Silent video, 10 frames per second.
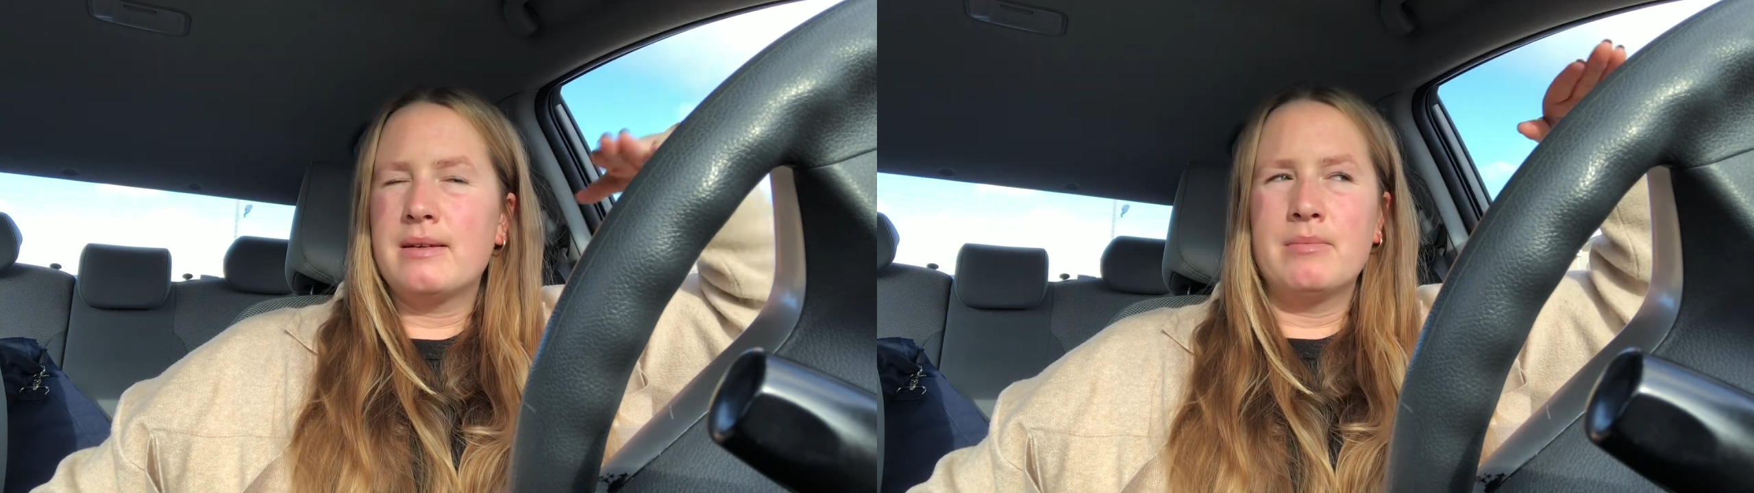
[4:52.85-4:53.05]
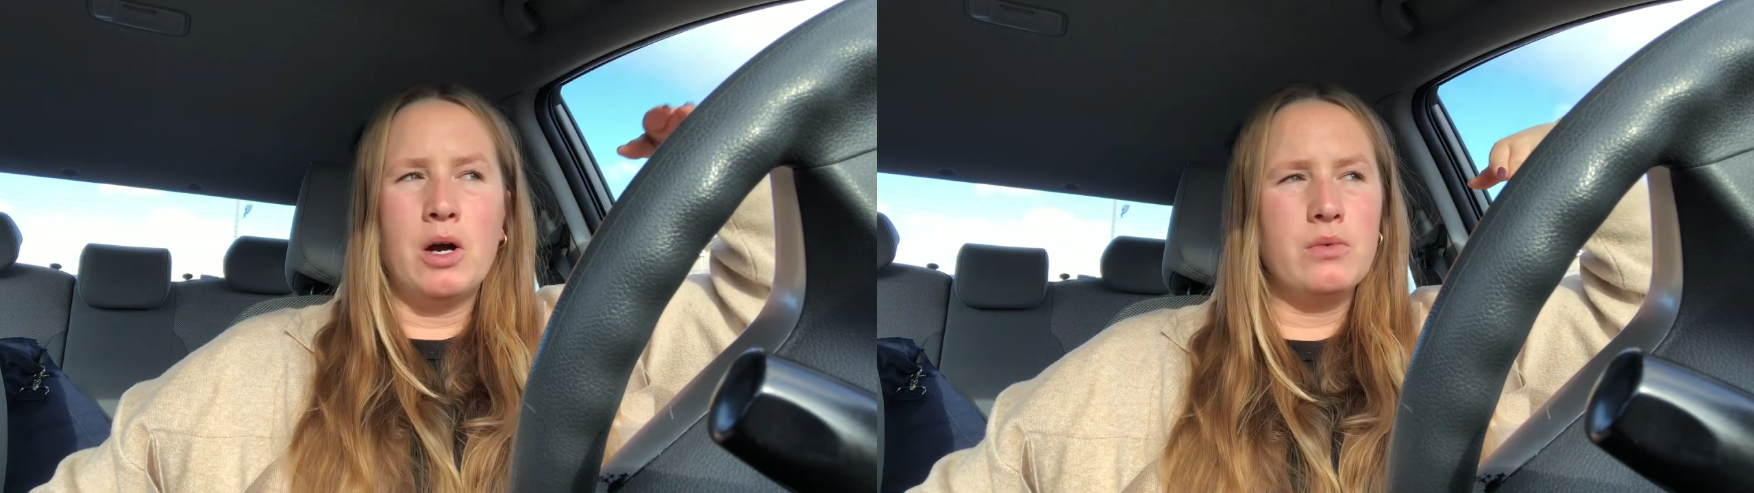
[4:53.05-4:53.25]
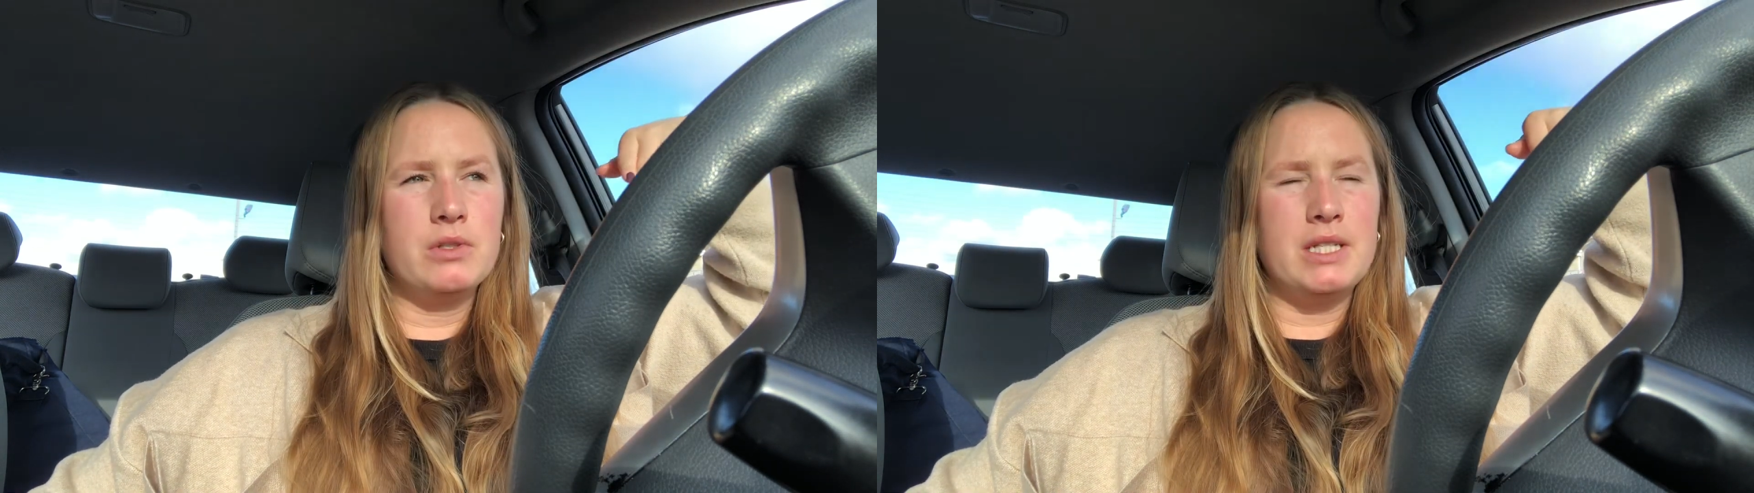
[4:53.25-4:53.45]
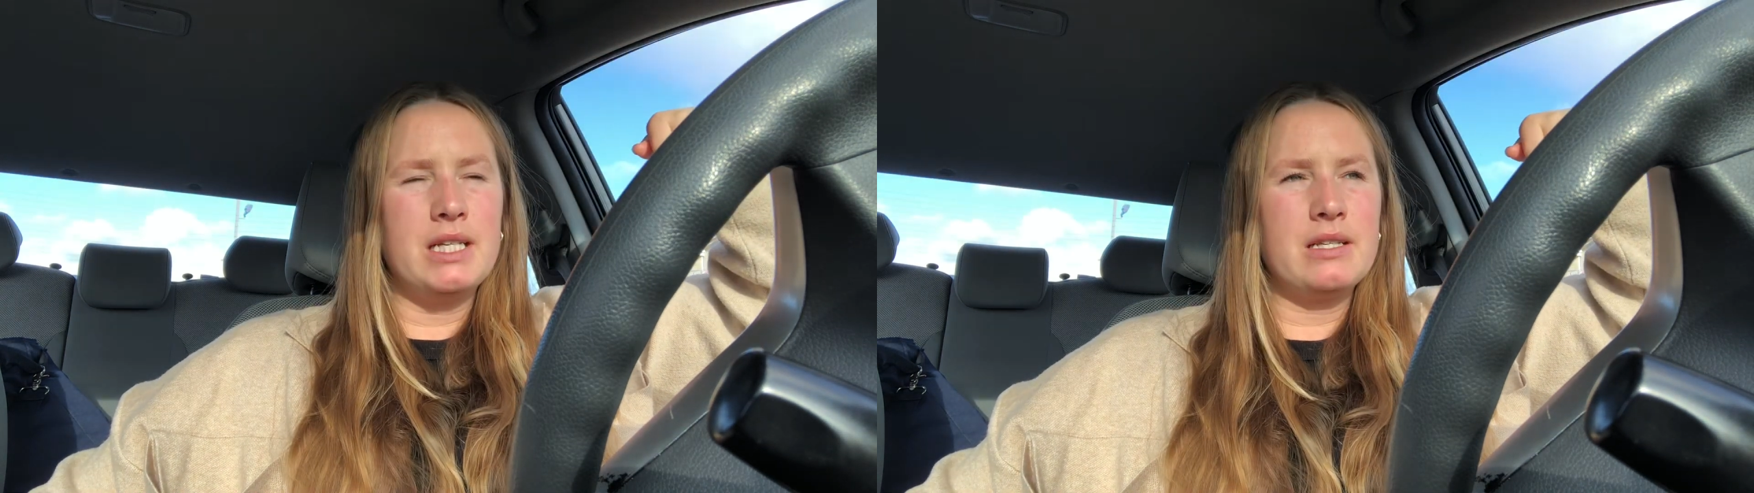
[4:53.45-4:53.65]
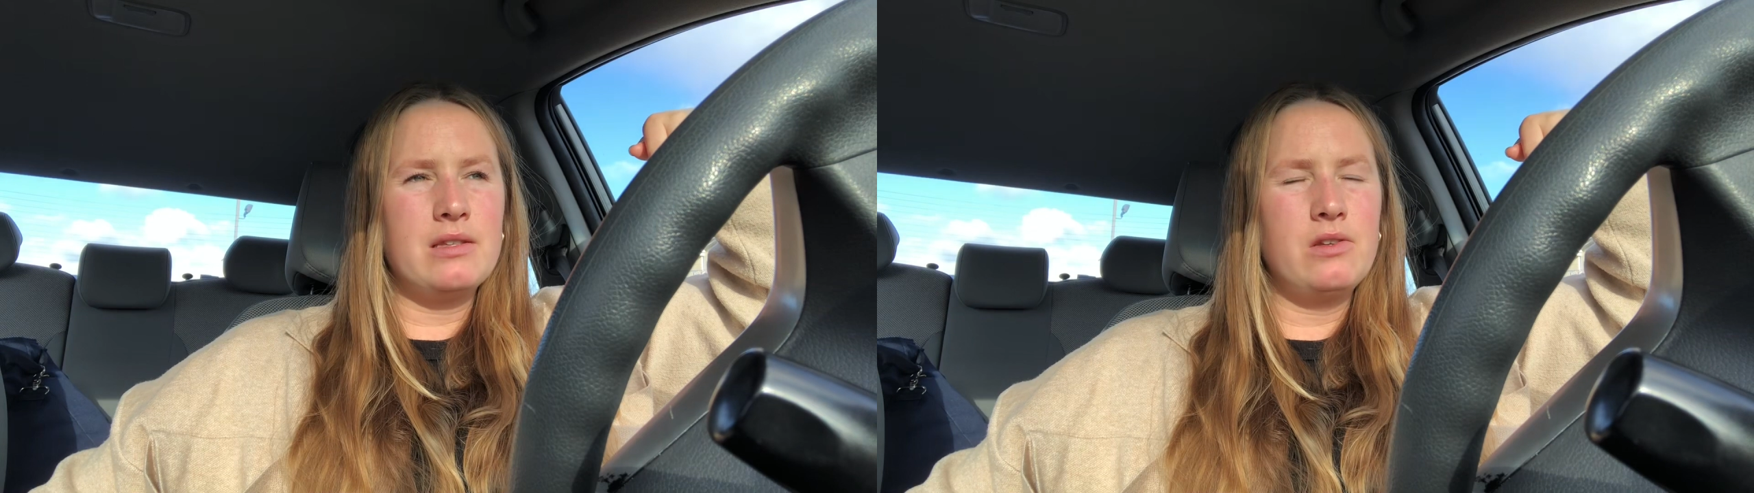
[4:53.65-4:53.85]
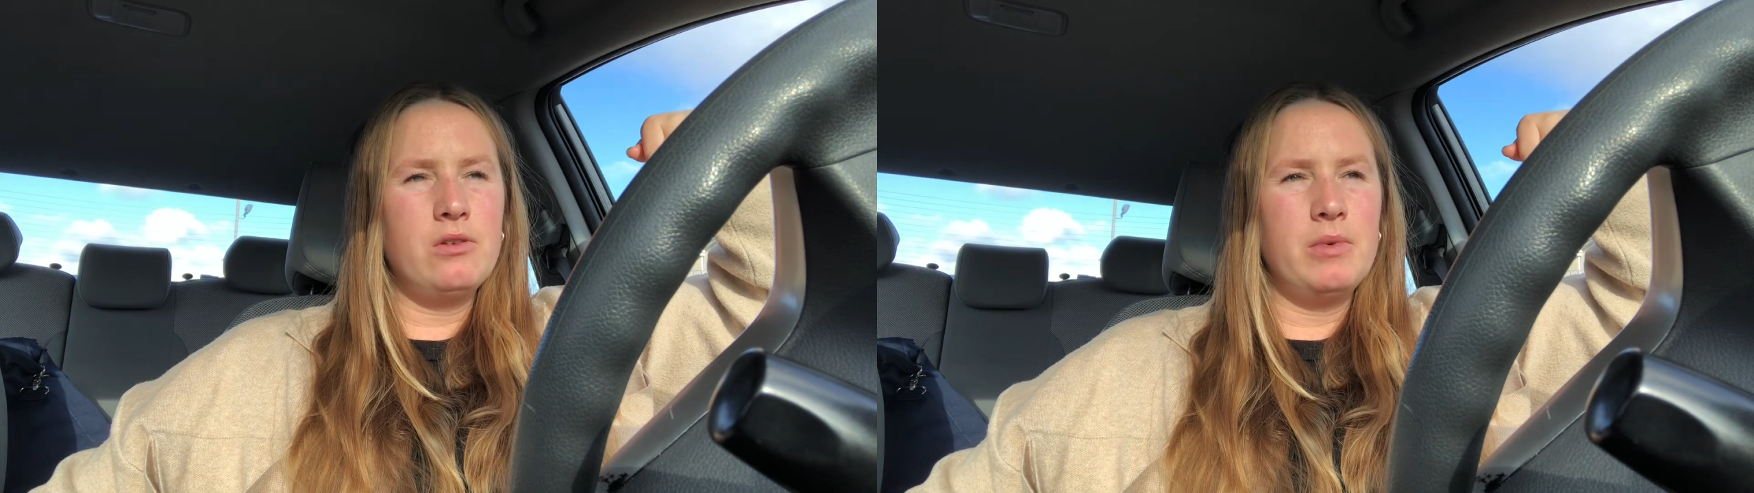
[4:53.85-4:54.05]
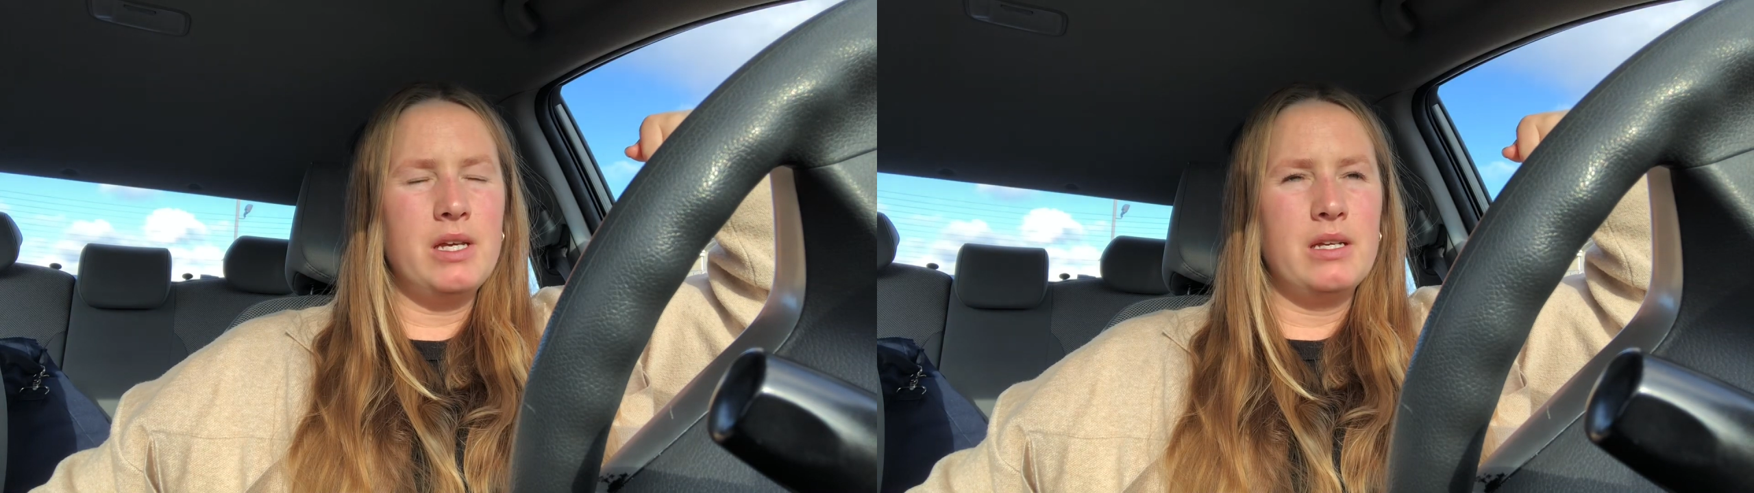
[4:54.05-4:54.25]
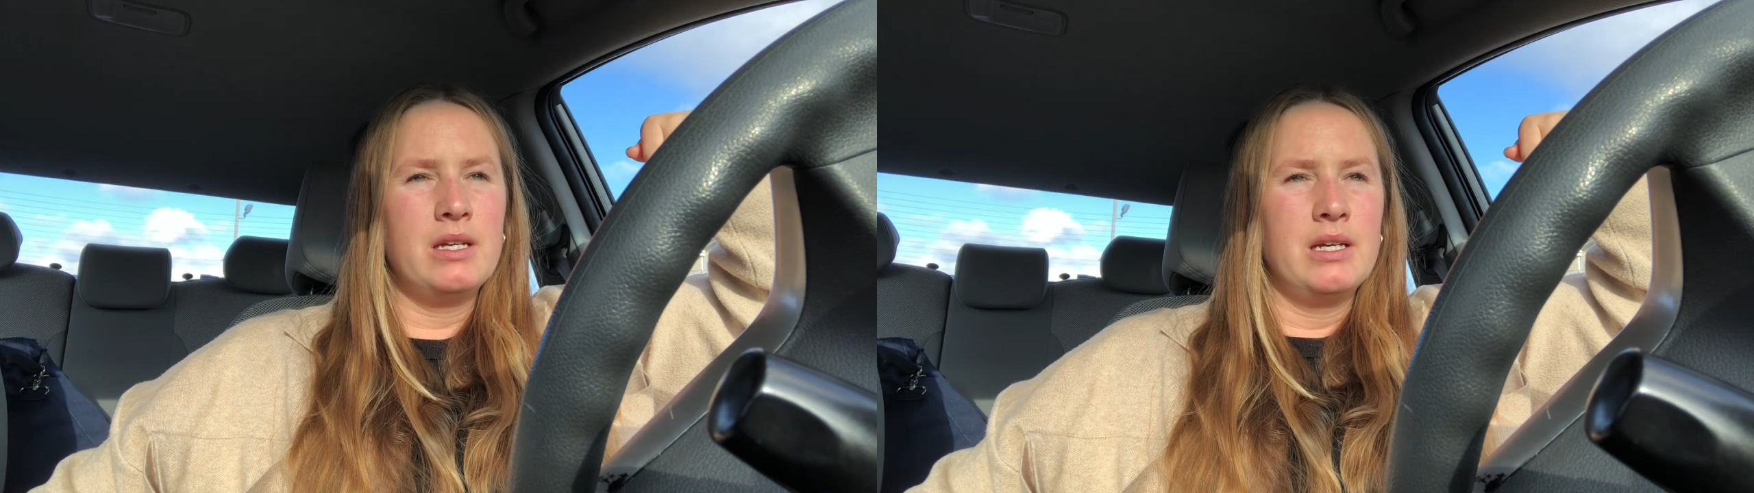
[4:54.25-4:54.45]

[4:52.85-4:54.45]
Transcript: about routines a little bit